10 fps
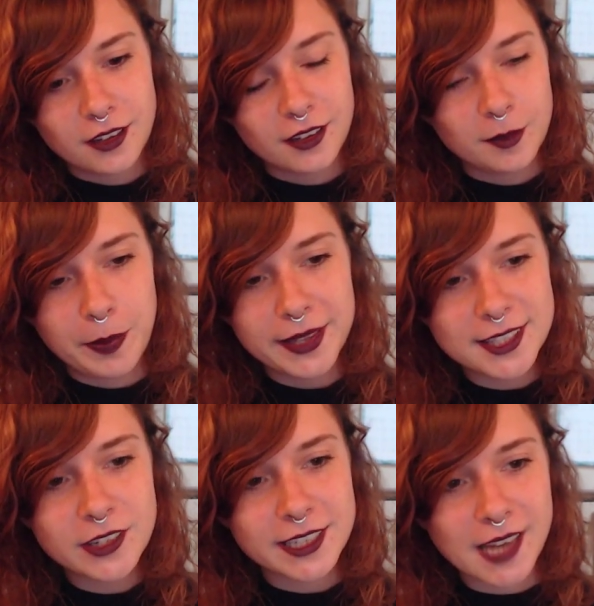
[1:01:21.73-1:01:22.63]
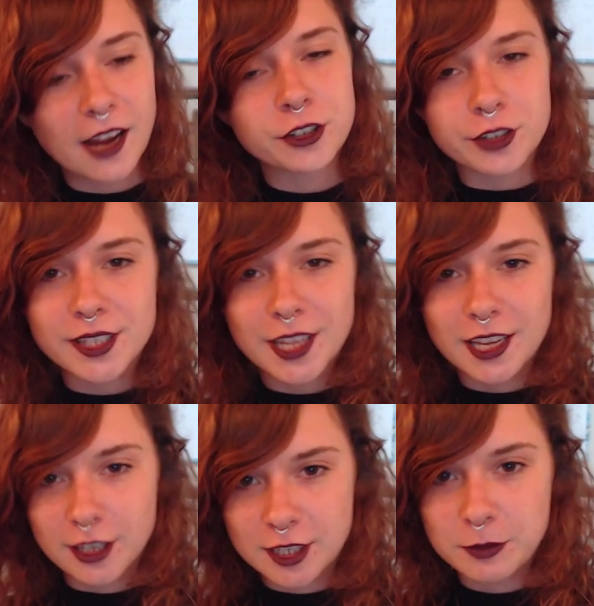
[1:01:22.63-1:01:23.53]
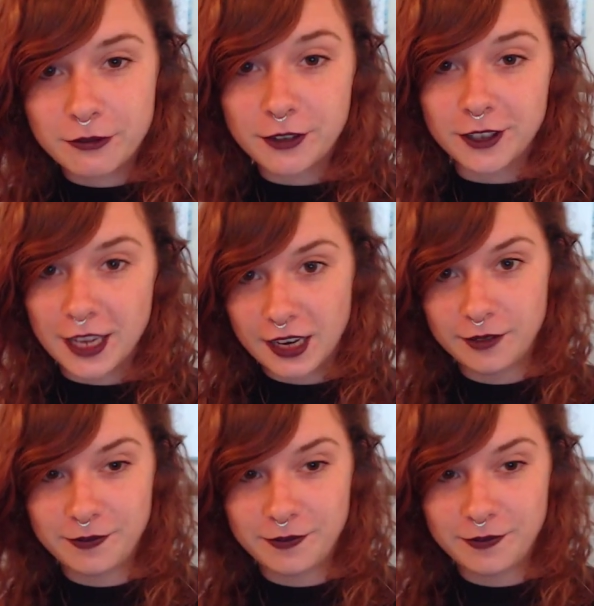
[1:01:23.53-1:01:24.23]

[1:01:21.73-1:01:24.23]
Pits are a dangerous thing and they should be filled in.